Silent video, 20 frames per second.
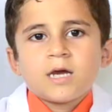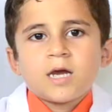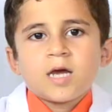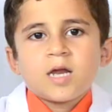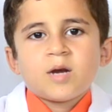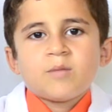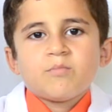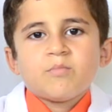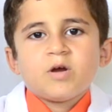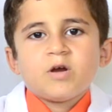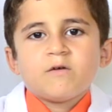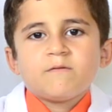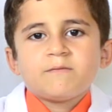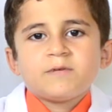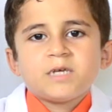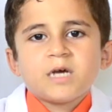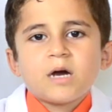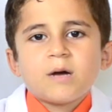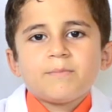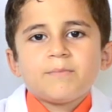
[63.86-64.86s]
and
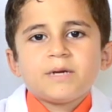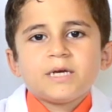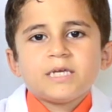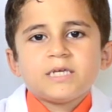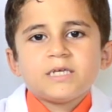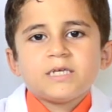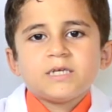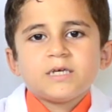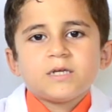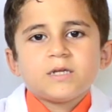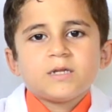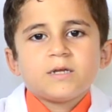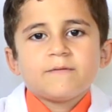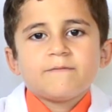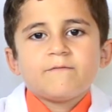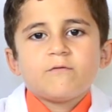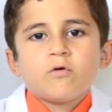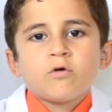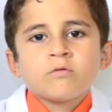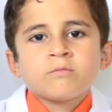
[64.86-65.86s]
moves up until
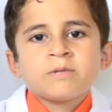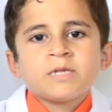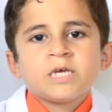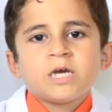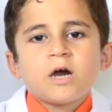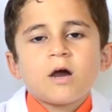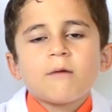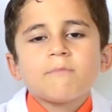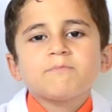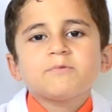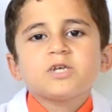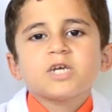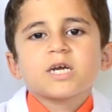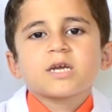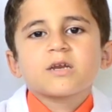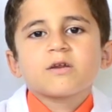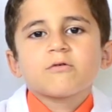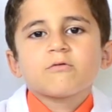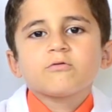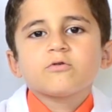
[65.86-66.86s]
it forms the
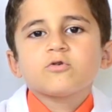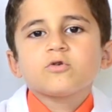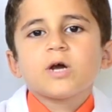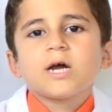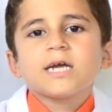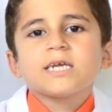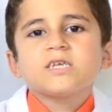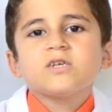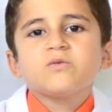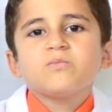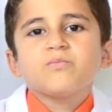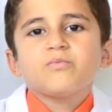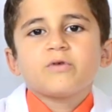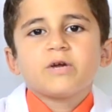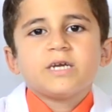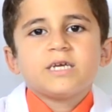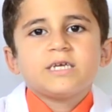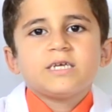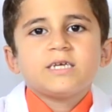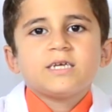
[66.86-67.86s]
object you're trying to
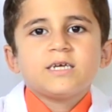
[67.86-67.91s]
print.